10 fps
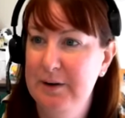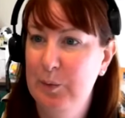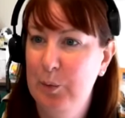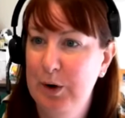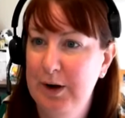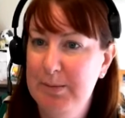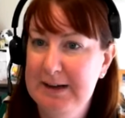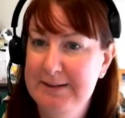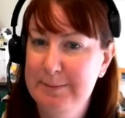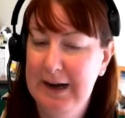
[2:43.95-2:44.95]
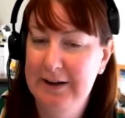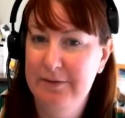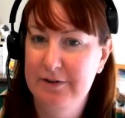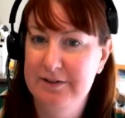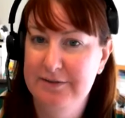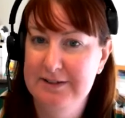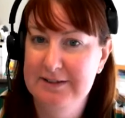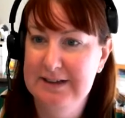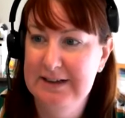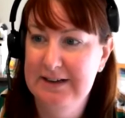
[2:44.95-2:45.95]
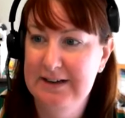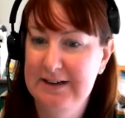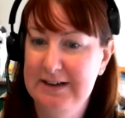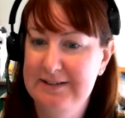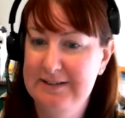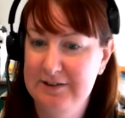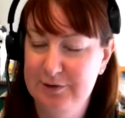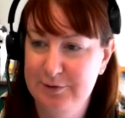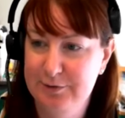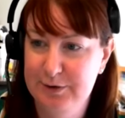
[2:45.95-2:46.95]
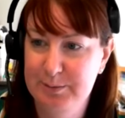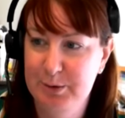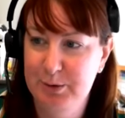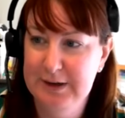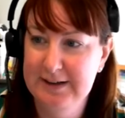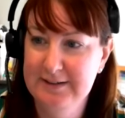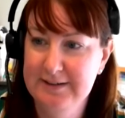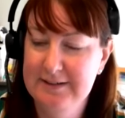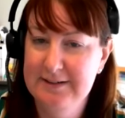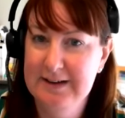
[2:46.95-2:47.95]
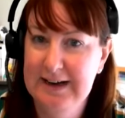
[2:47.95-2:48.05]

workplace behaviour is obviously essential for employers.